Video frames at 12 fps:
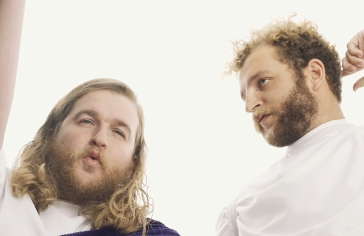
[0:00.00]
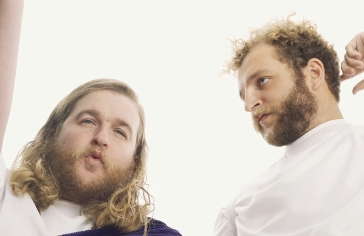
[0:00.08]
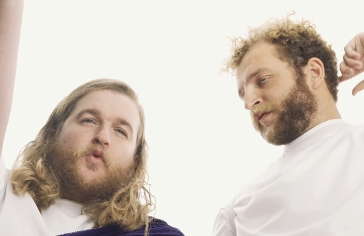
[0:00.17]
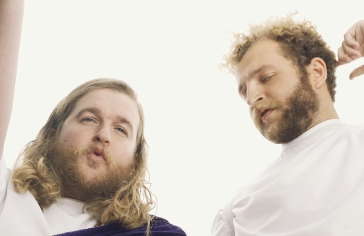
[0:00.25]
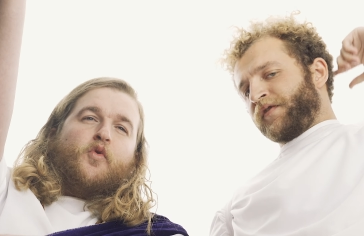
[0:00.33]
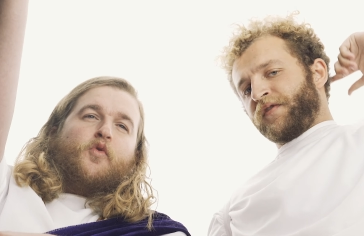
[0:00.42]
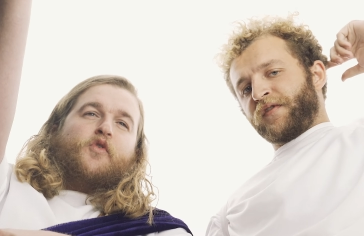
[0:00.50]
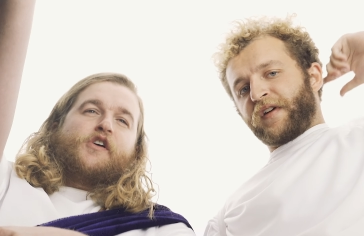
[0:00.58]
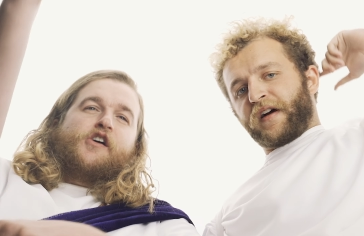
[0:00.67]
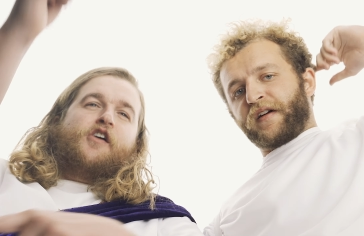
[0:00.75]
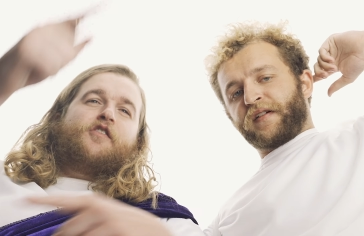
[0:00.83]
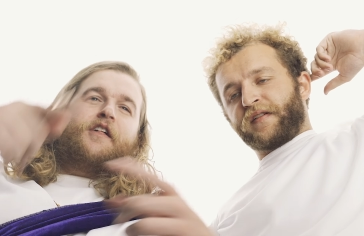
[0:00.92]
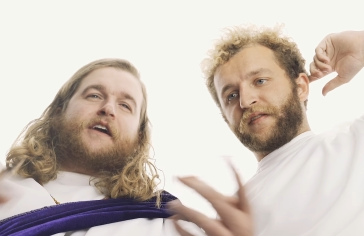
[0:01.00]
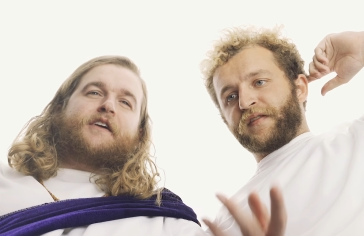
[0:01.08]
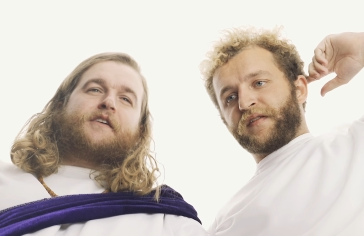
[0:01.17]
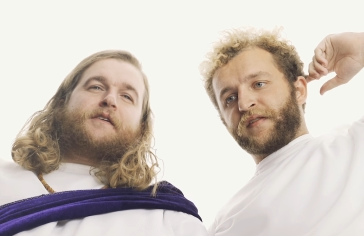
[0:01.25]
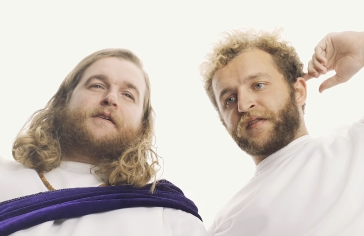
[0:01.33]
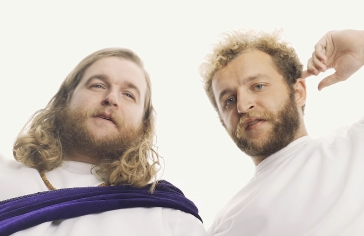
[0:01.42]
Speaker 1: huh, you know, like
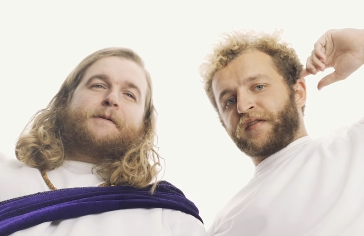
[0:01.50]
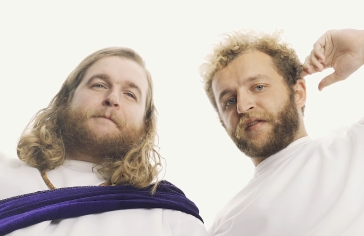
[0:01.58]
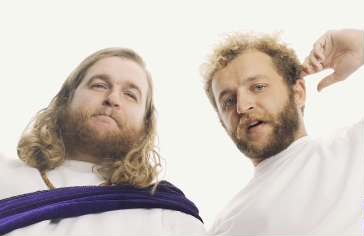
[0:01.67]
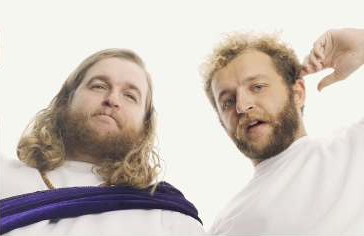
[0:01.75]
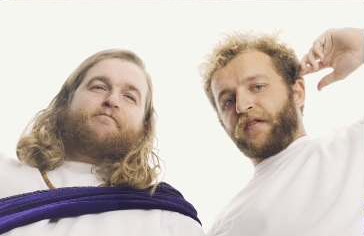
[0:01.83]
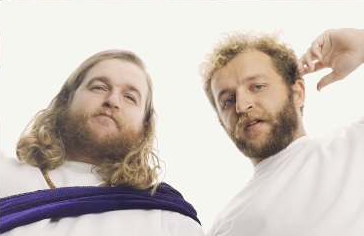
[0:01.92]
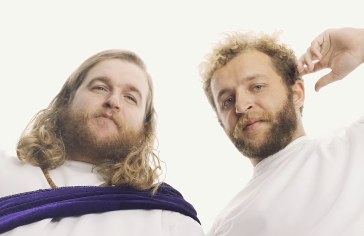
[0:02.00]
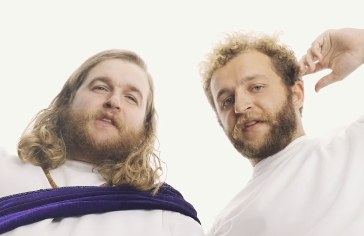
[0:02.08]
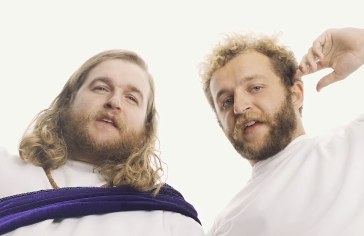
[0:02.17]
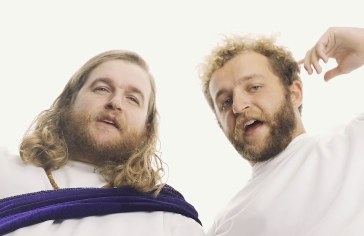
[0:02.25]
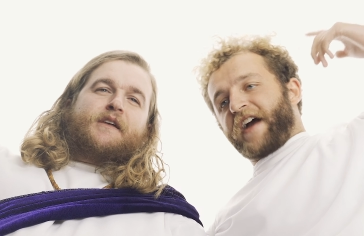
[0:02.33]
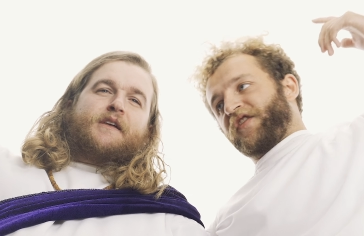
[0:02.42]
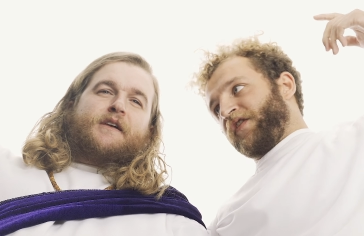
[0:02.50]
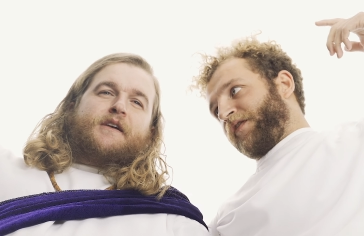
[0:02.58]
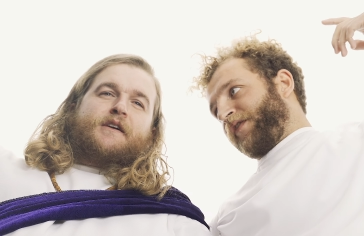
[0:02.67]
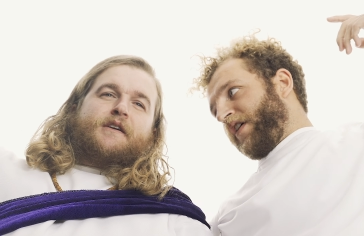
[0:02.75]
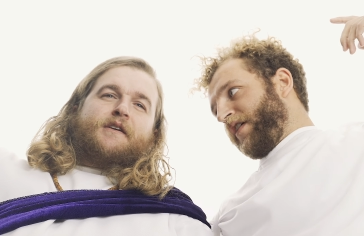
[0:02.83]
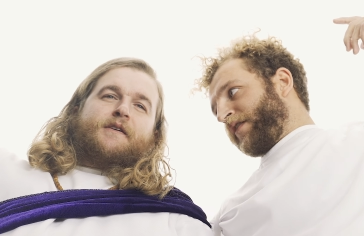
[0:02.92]
I don't. I mean, the action's
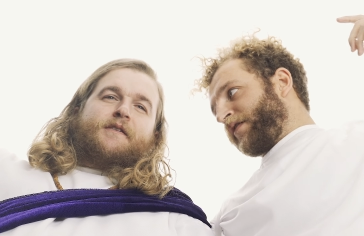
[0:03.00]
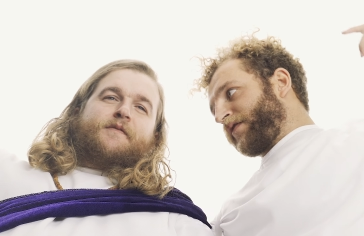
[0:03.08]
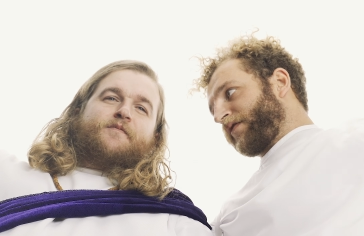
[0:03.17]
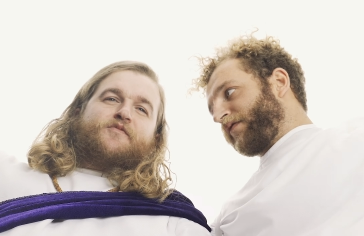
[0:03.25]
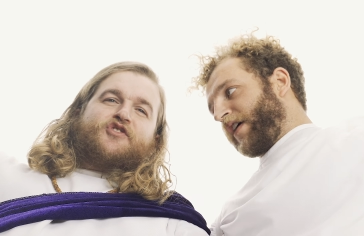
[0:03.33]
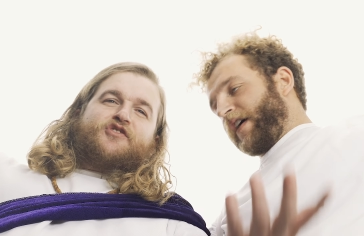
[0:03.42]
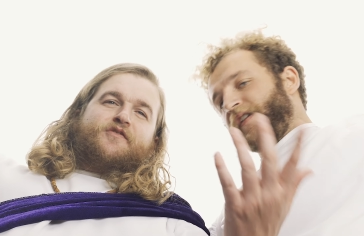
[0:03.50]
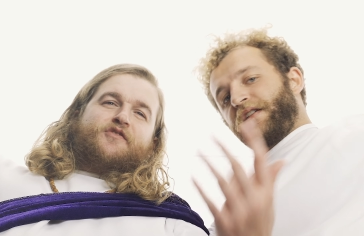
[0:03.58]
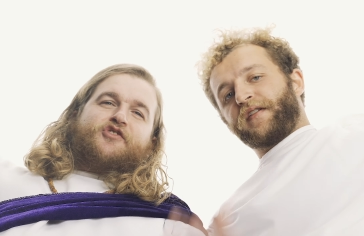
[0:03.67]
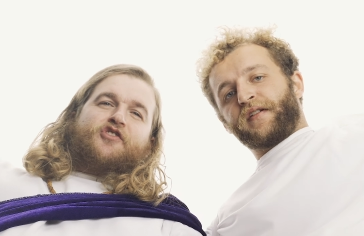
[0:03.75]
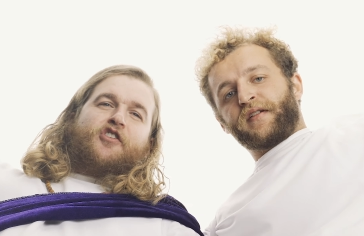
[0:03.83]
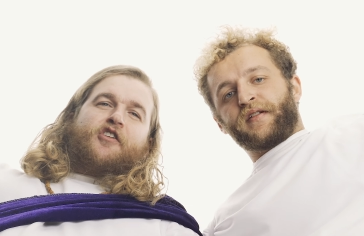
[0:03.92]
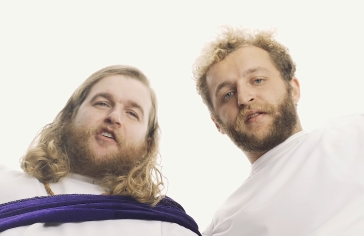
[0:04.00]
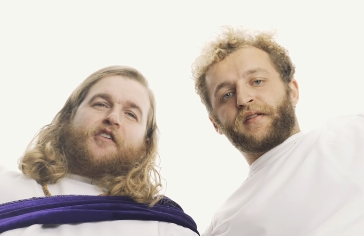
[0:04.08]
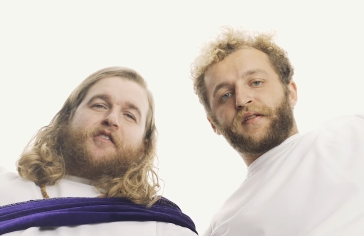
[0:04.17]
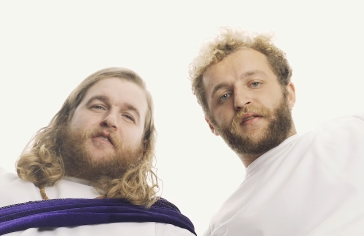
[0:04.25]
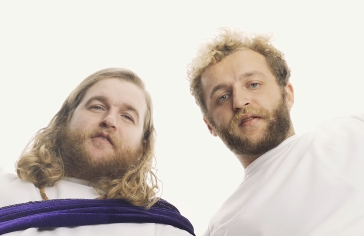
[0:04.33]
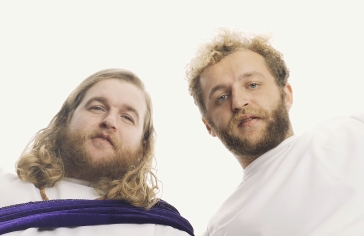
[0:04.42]
fun, right? Sure.
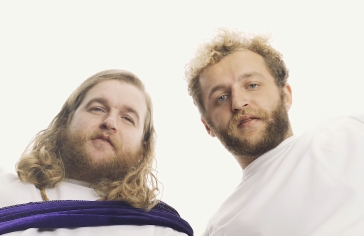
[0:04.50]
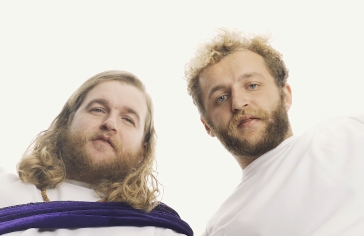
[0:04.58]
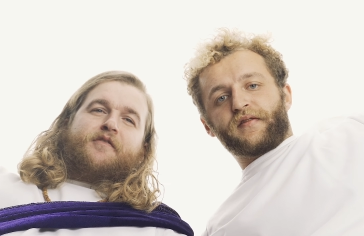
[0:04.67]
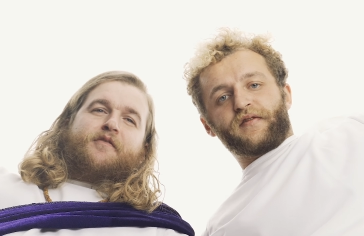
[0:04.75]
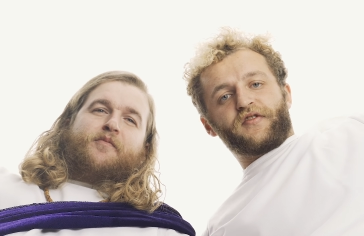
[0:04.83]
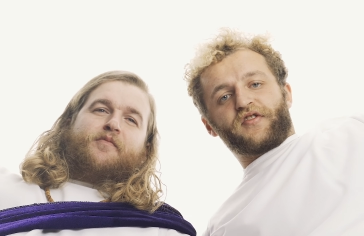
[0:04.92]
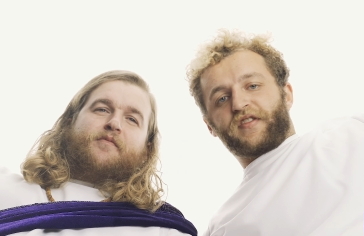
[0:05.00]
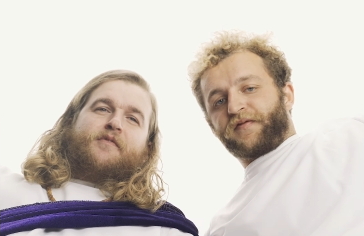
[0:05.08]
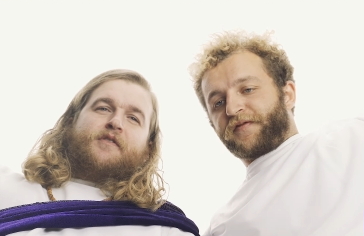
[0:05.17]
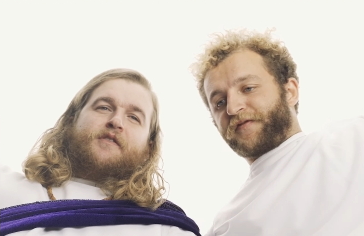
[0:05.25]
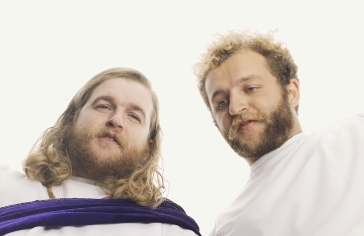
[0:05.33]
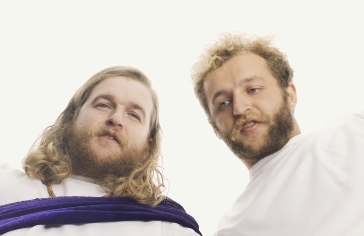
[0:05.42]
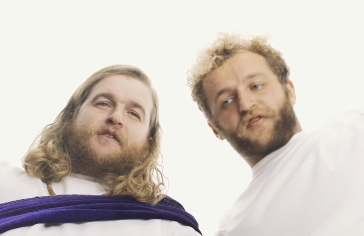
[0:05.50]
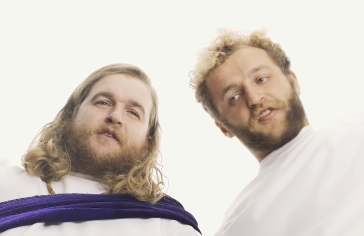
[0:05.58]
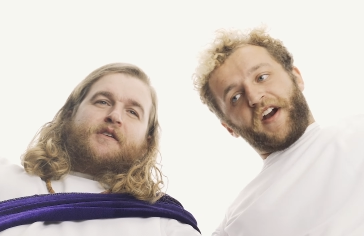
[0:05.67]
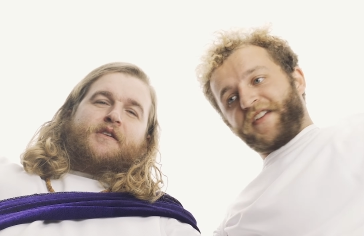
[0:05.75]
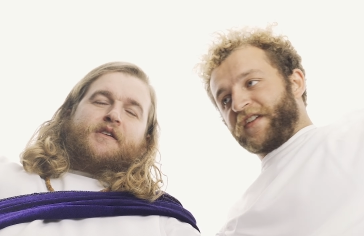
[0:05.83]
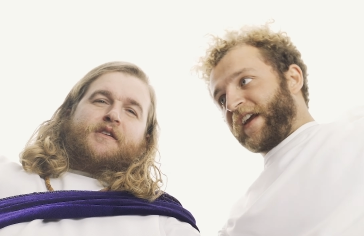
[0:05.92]
They're just
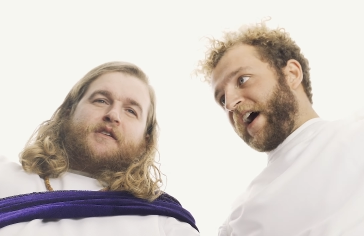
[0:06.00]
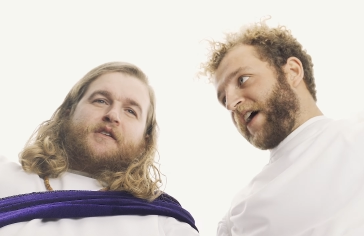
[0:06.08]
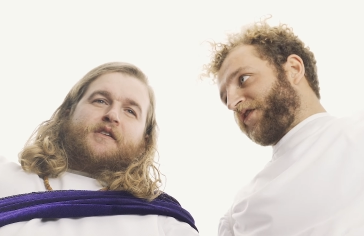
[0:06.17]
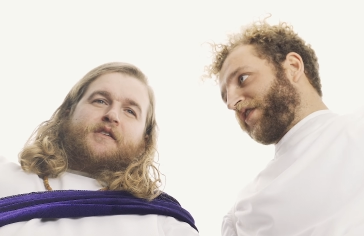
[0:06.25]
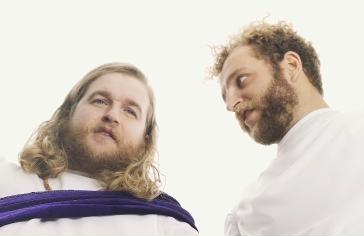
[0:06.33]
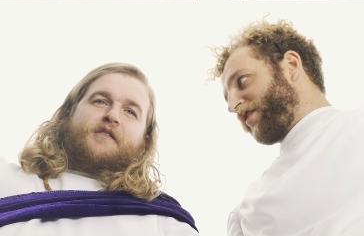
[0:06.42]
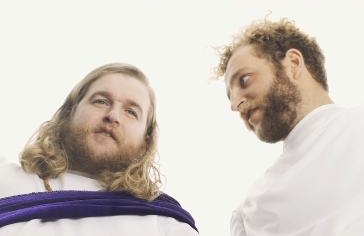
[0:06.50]
crazy guys running